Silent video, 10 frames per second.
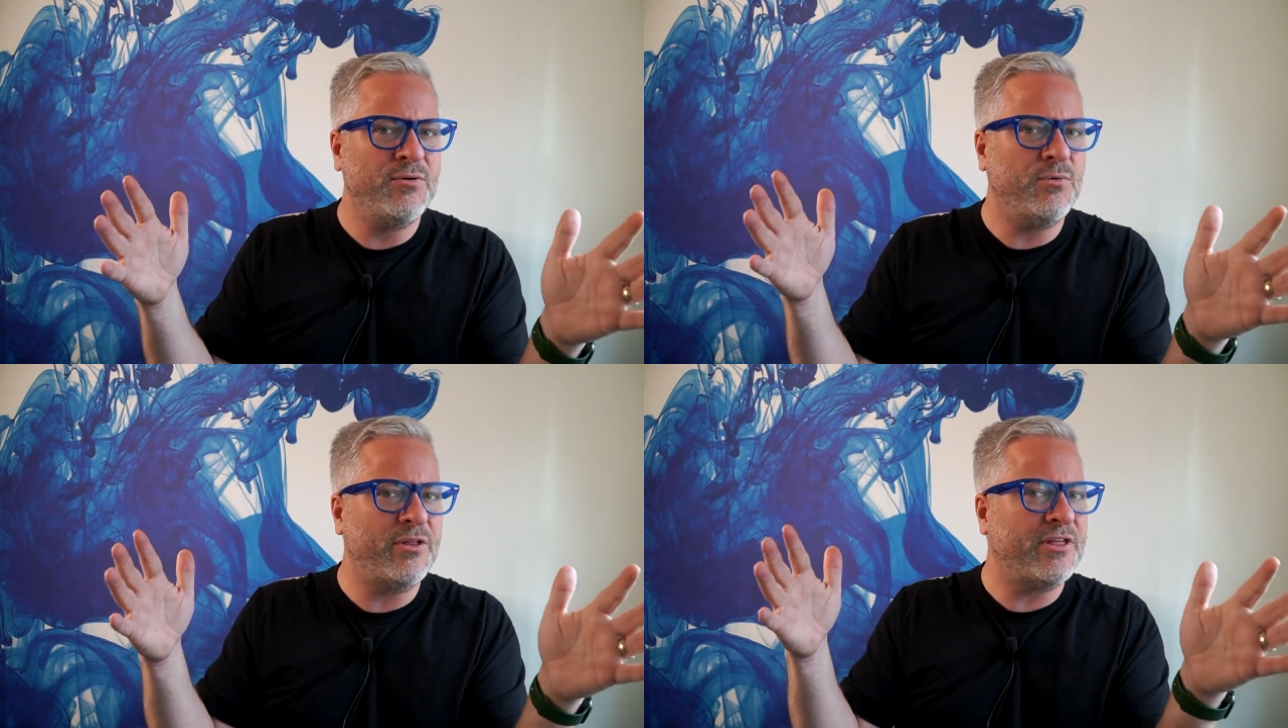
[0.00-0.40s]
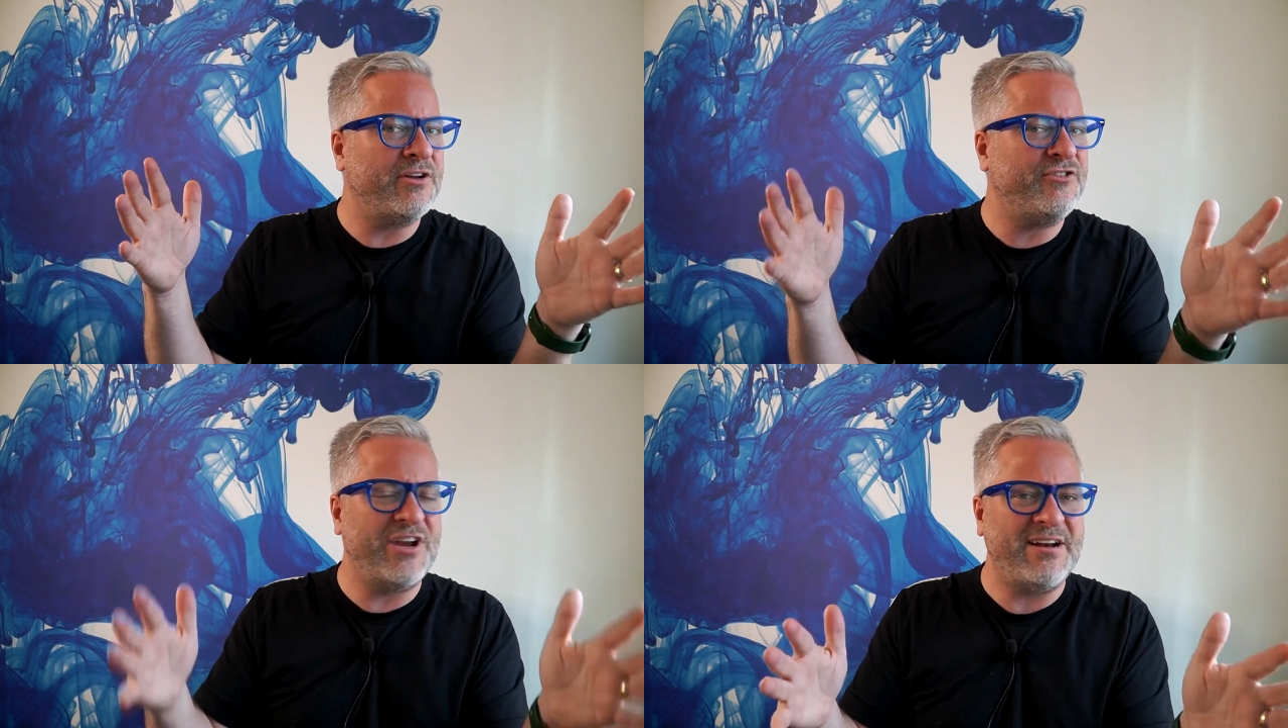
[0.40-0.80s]
with
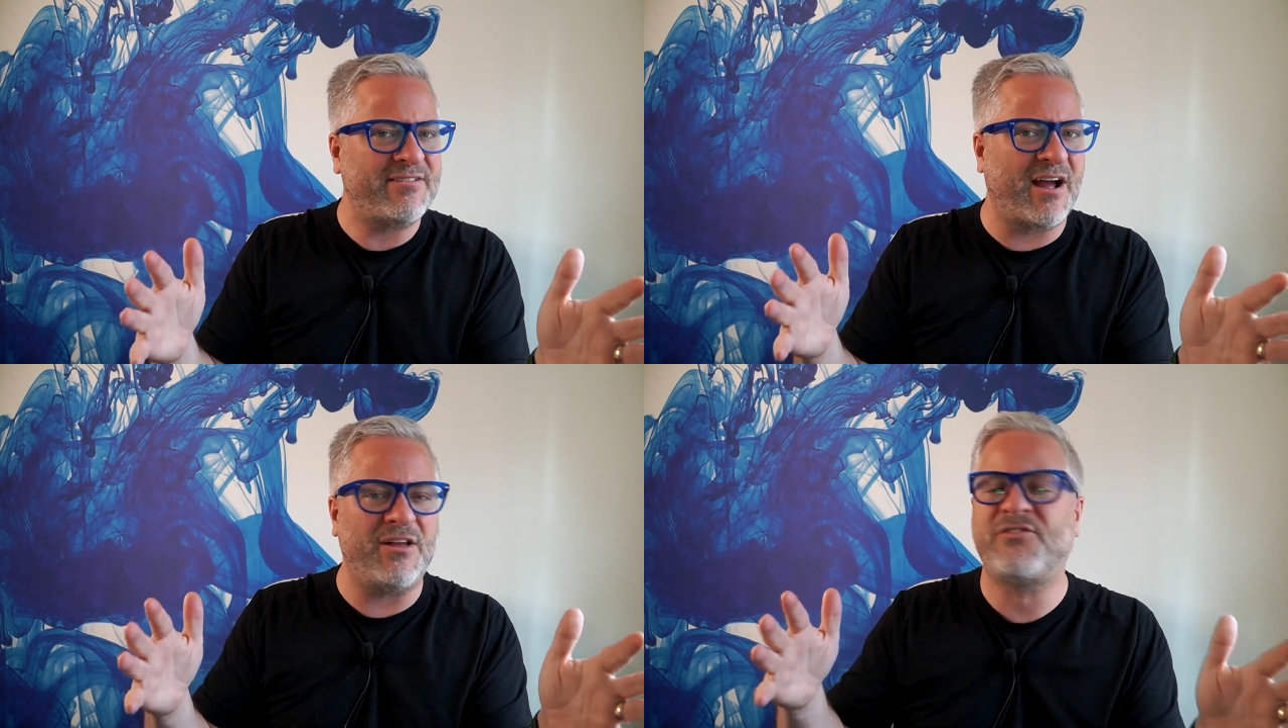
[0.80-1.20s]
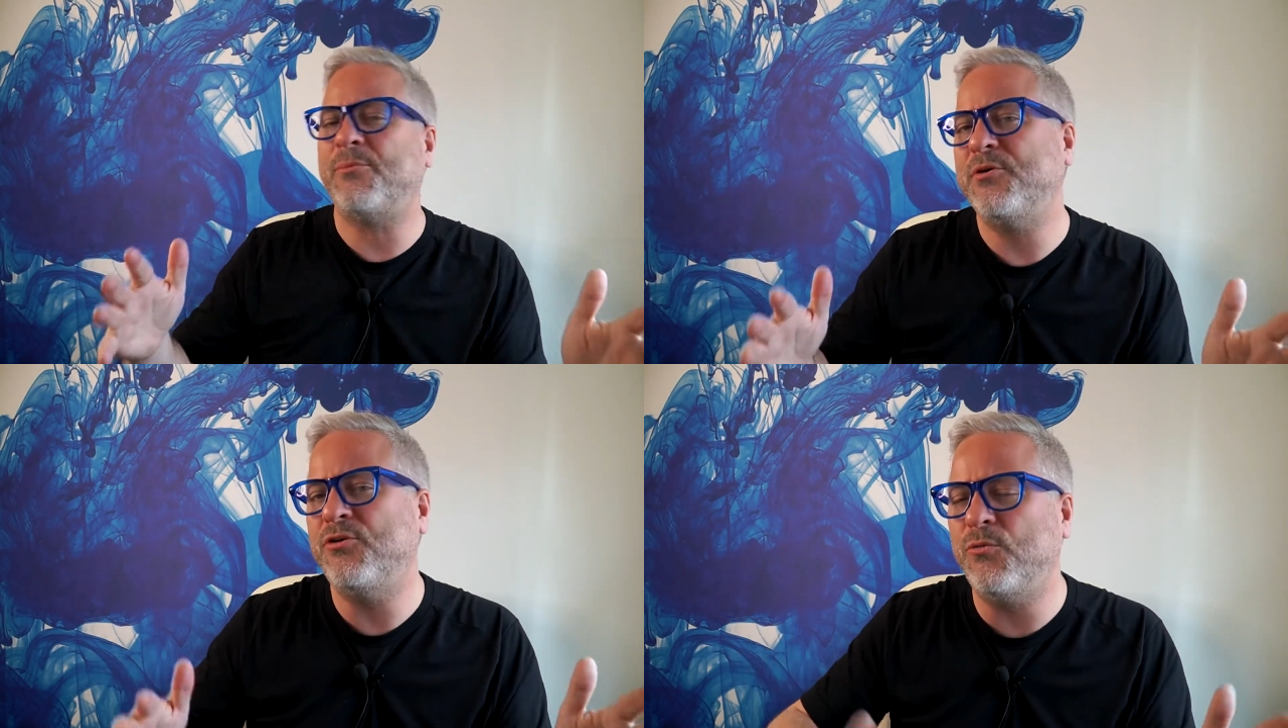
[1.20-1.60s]
a Gentile,
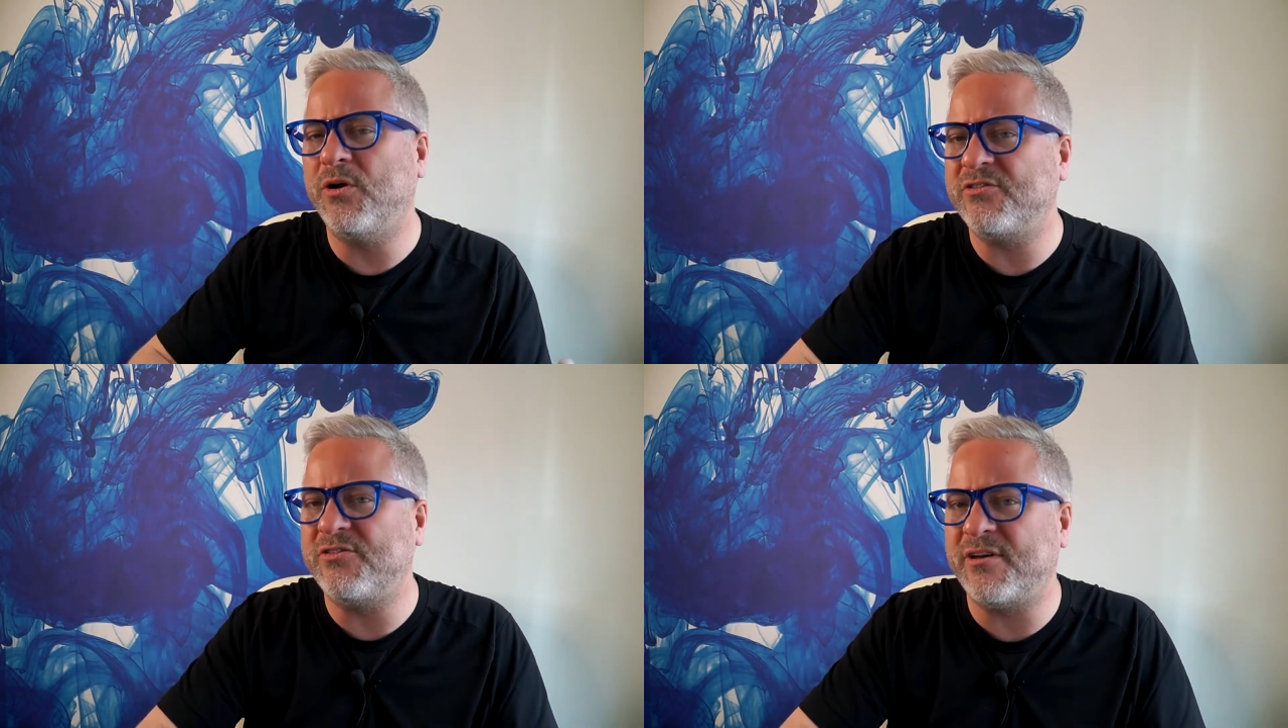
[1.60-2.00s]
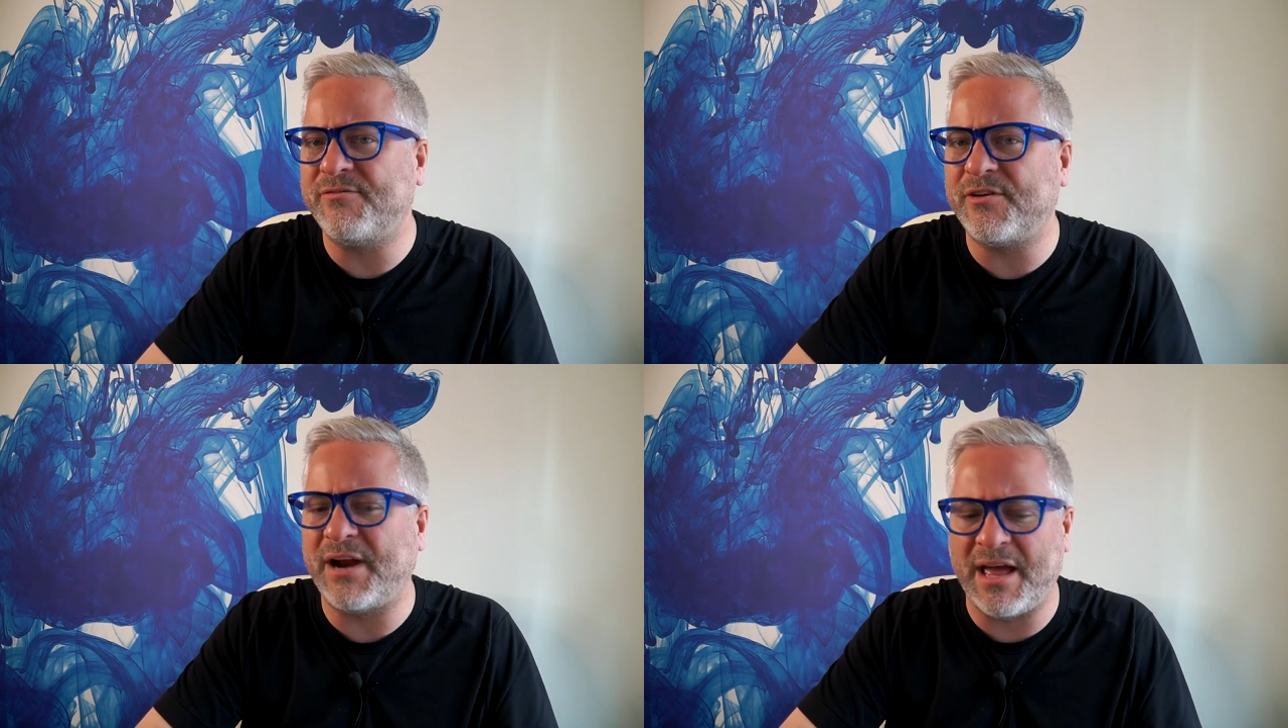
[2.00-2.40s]
someone who wasn't
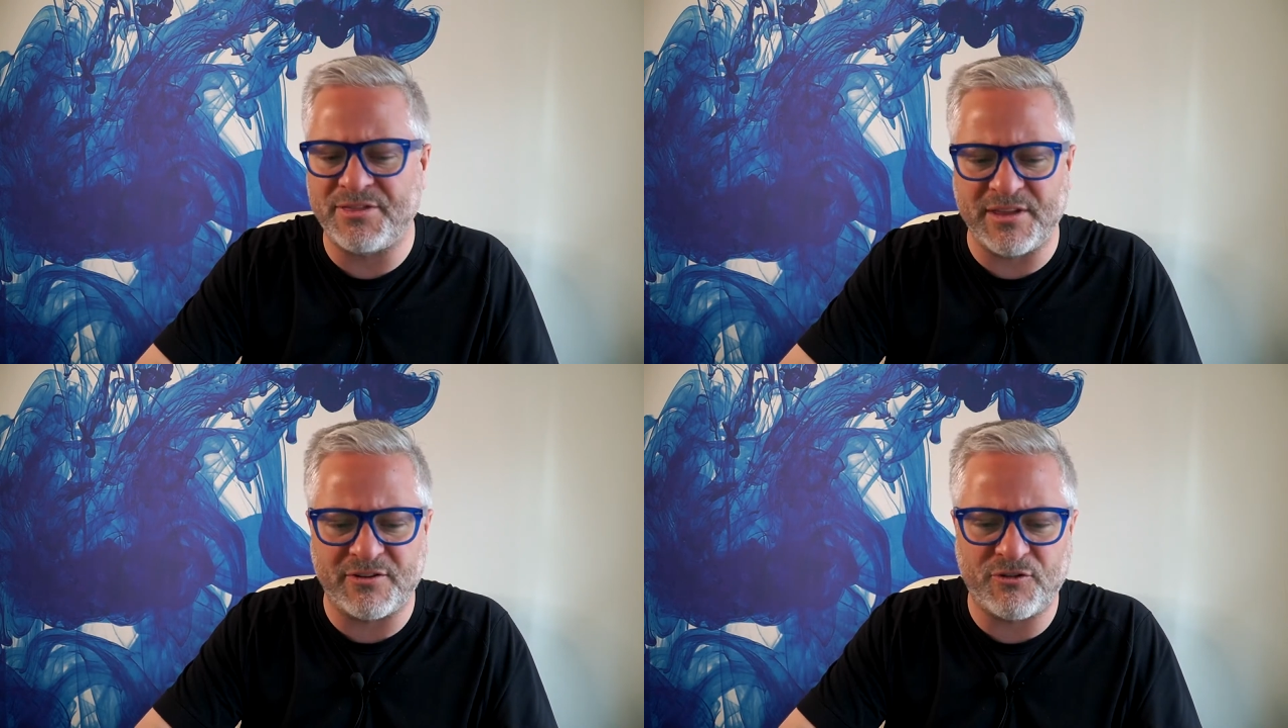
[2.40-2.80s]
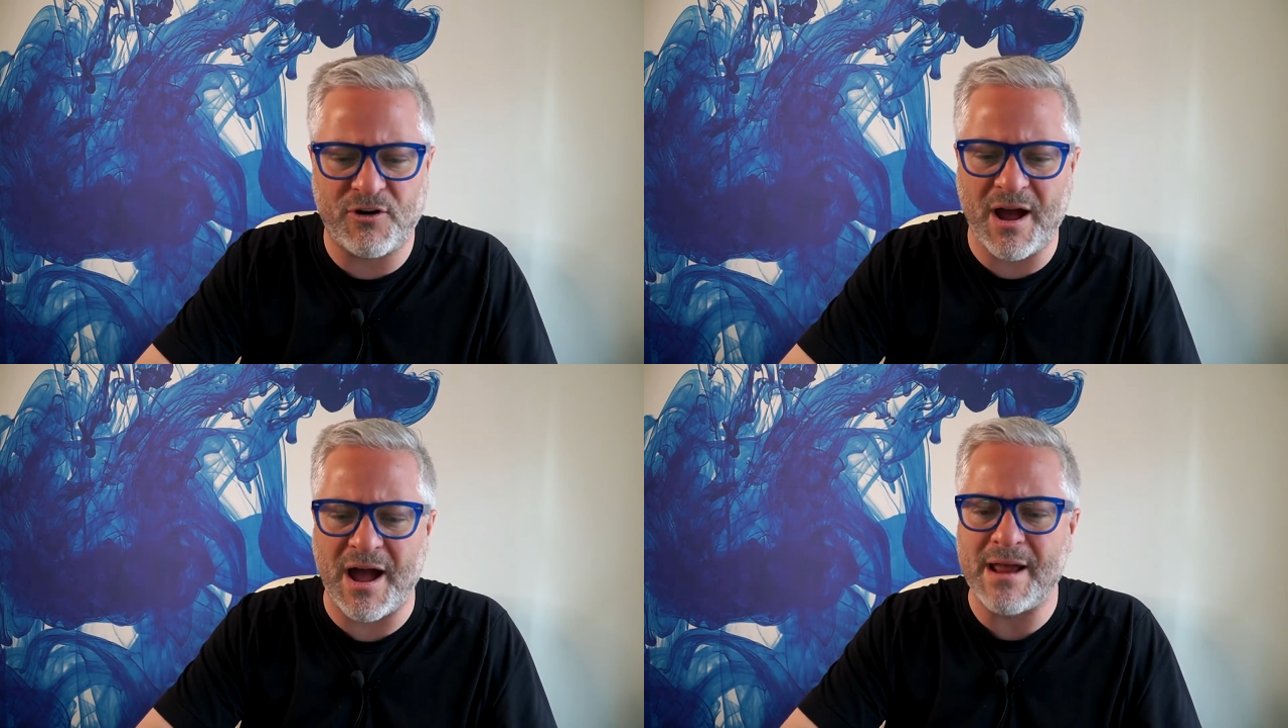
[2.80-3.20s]
of their ethnic
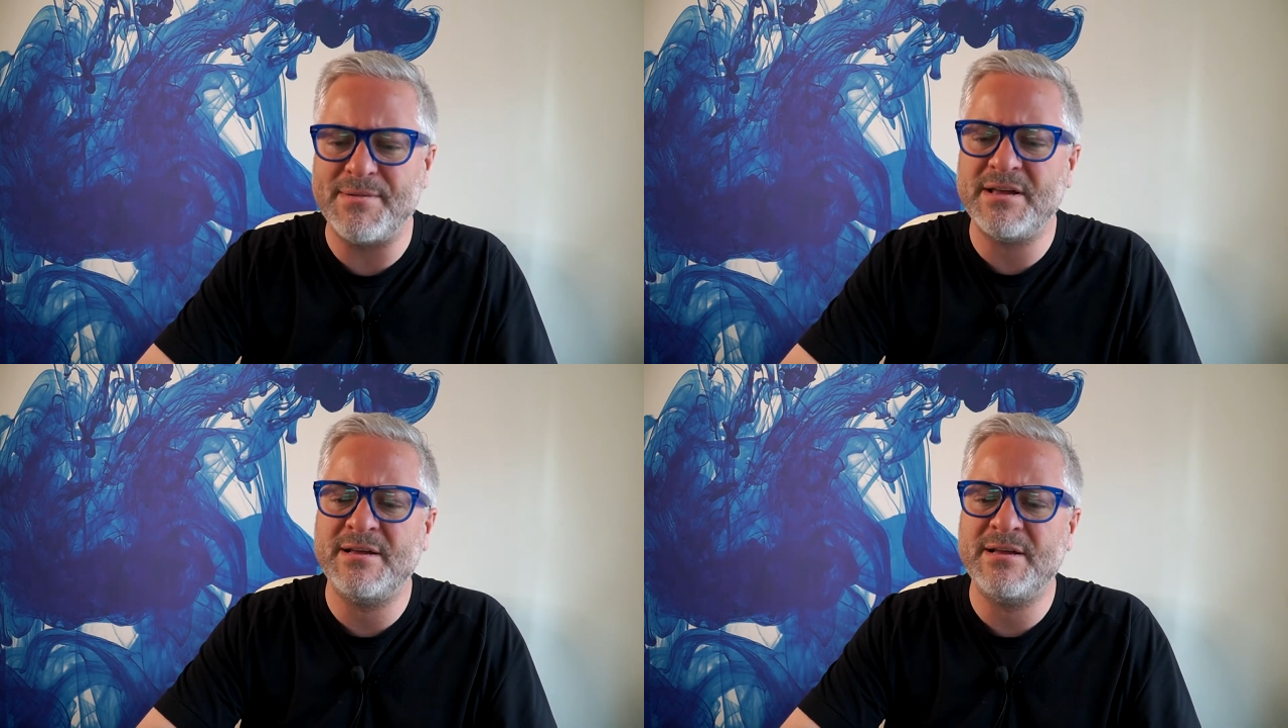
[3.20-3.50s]
tribe.